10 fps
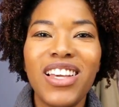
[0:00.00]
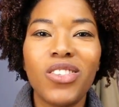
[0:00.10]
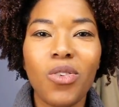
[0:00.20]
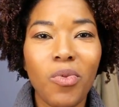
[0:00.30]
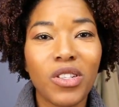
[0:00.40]

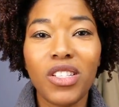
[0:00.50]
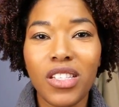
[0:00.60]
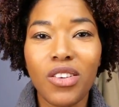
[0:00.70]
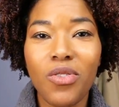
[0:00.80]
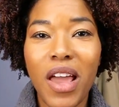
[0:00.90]
So we're
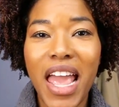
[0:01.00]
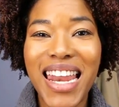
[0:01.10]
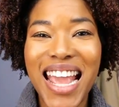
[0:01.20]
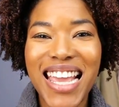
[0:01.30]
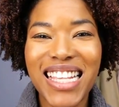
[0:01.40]
just gonna go
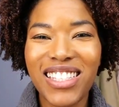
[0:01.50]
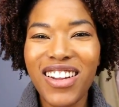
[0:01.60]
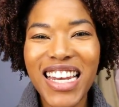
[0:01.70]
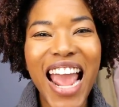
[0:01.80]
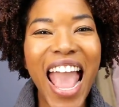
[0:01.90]
ahead and get
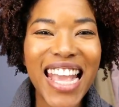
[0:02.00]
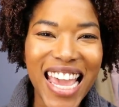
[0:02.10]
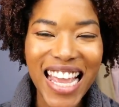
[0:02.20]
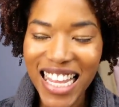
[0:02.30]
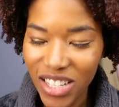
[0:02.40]
started and
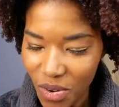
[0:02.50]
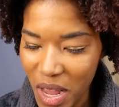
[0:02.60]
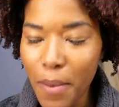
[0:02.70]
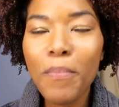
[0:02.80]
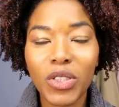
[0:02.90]
get into
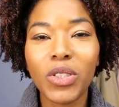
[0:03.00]
it.